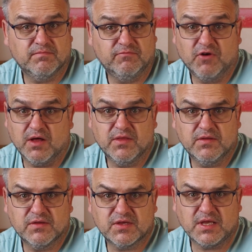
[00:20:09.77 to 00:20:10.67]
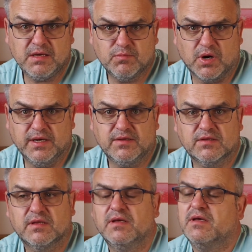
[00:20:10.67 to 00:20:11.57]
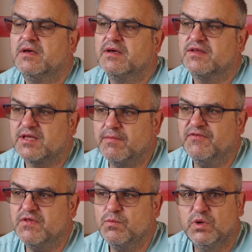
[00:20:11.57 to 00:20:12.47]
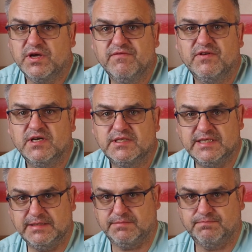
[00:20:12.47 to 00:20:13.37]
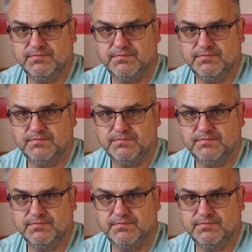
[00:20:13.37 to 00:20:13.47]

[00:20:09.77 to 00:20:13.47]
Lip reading: rather than steam brakes. Some of them were converted,